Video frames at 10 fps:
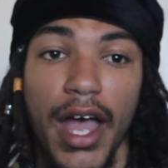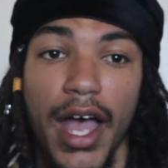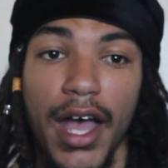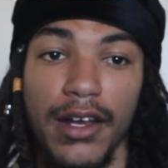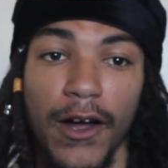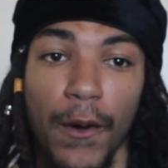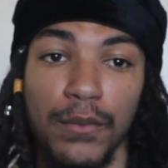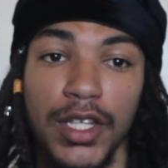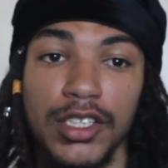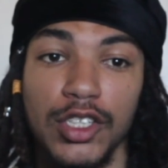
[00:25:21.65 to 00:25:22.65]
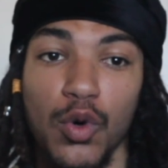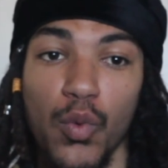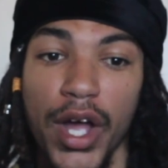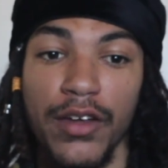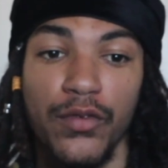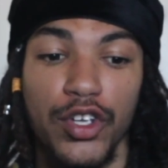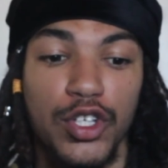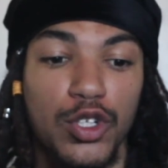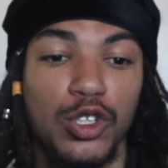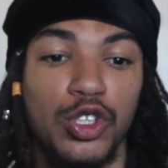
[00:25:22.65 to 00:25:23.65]
And this is a way for
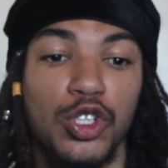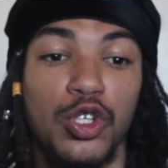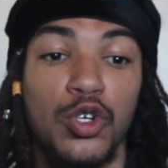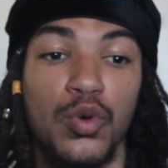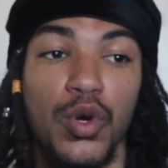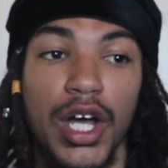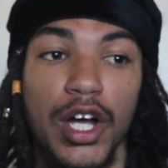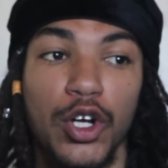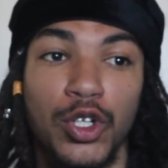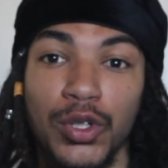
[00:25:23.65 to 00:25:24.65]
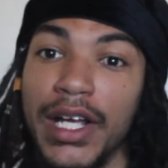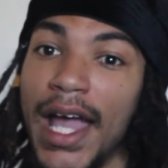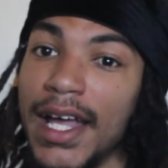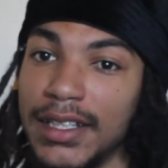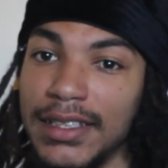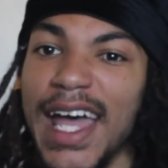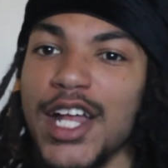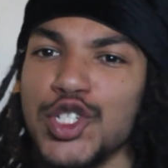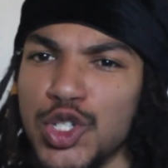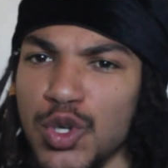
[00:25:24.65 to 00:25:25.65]
you to create
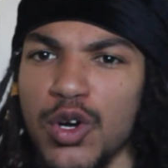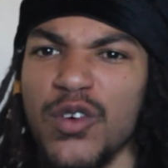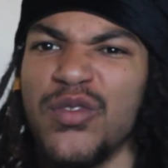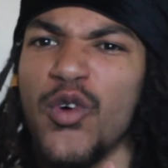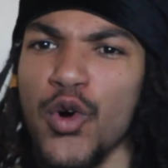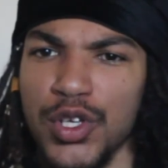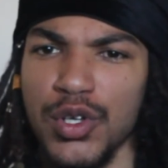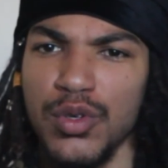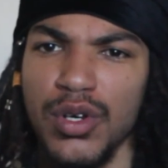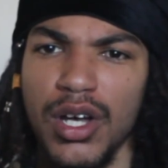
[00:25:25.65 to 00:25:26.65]
that struggle for you,